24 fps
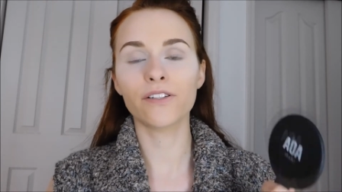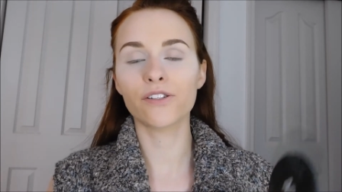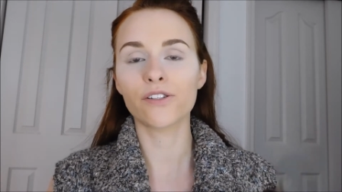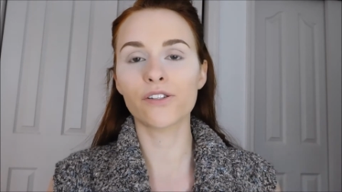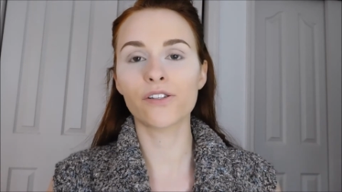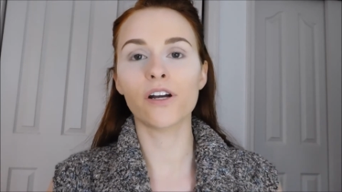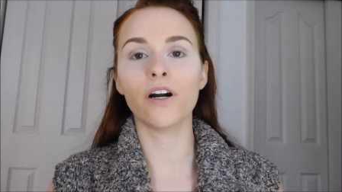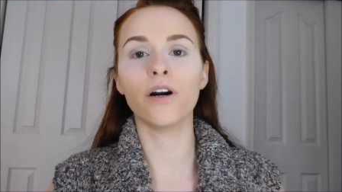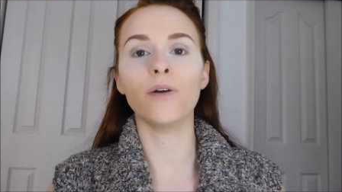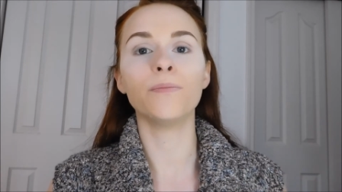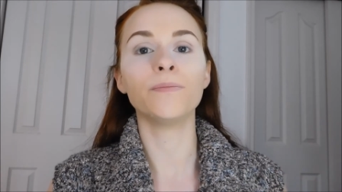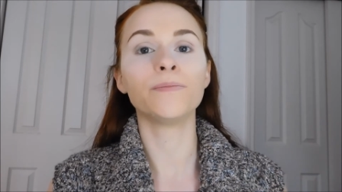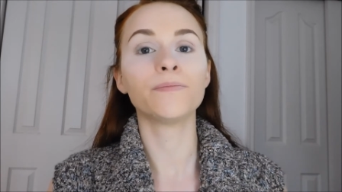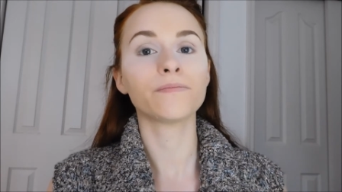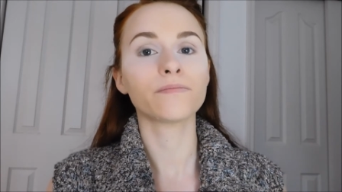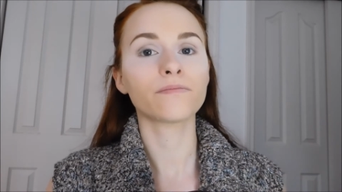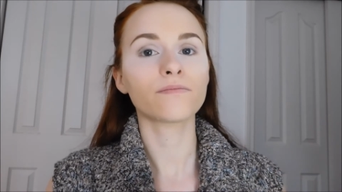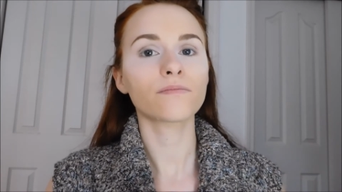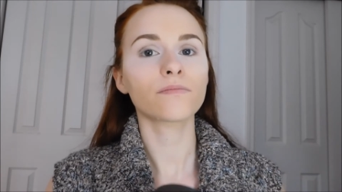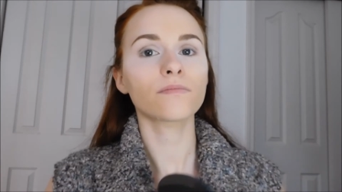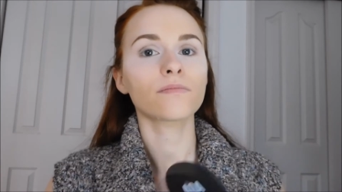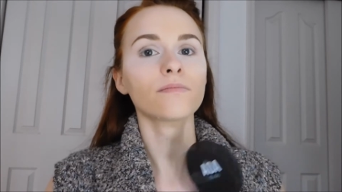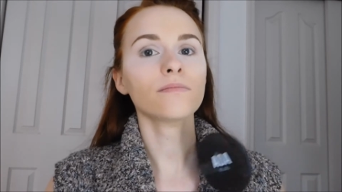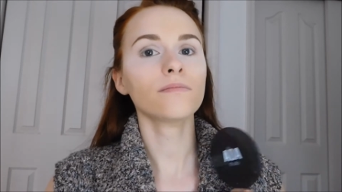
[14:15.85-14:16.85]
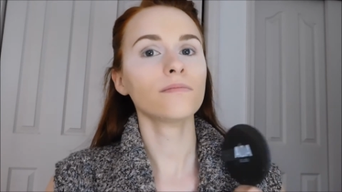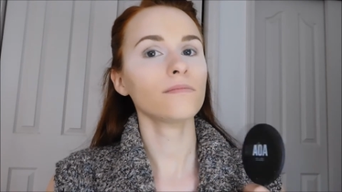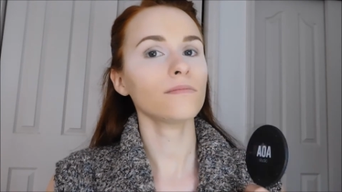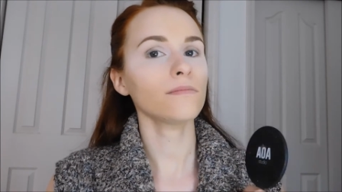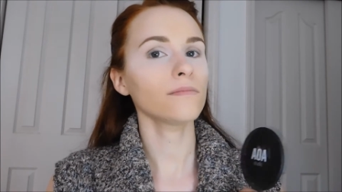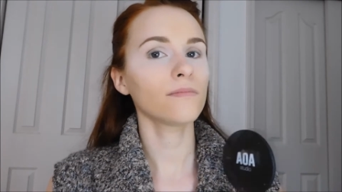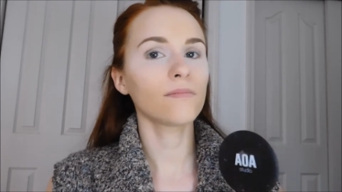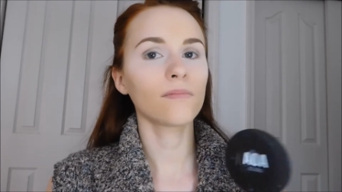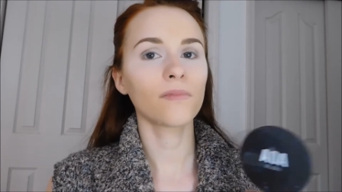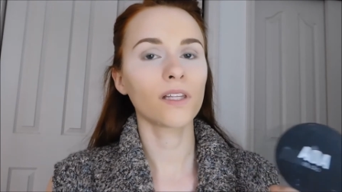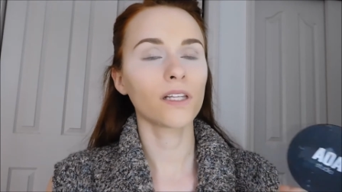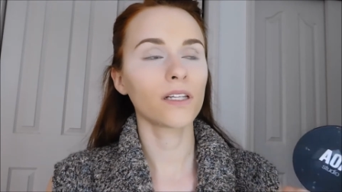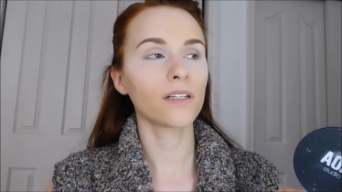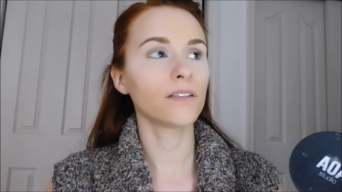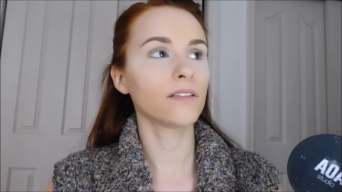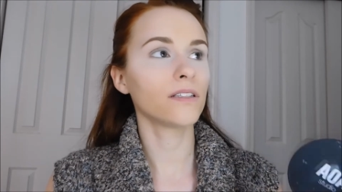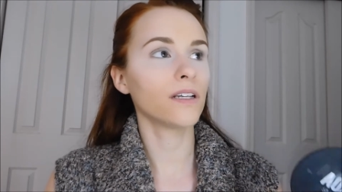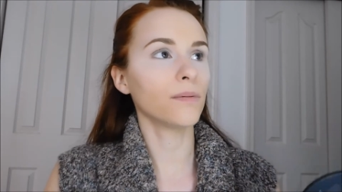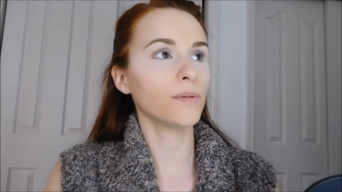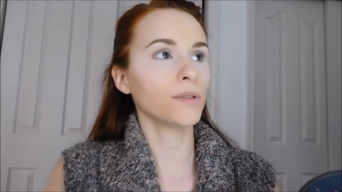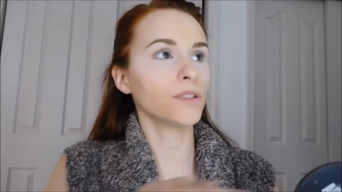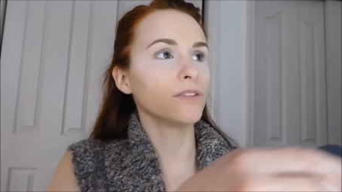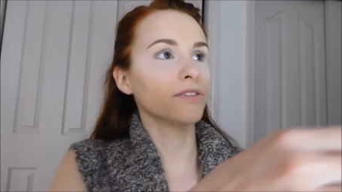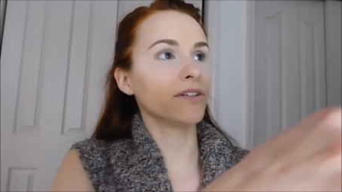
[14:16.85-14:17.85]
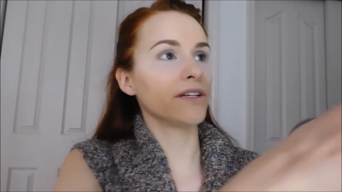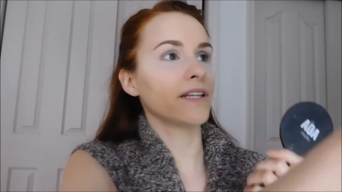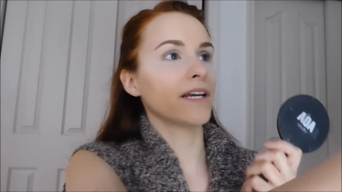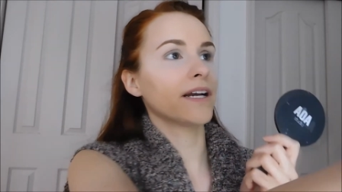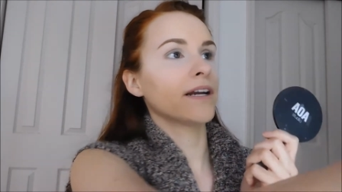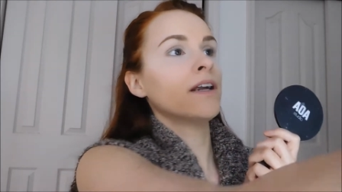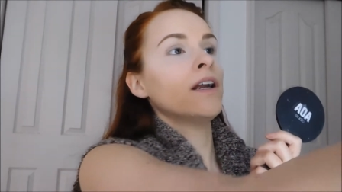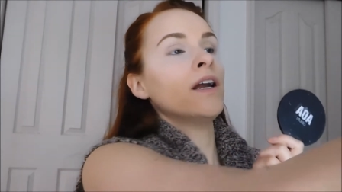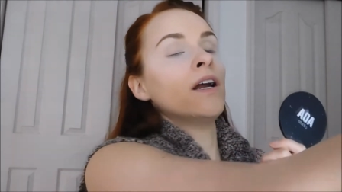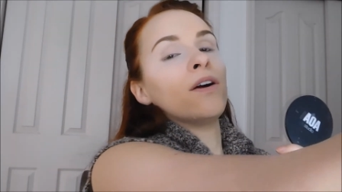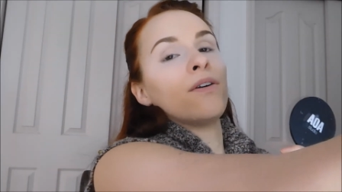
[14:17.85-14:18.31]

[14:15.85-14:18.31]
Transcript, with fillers: So, double duty there.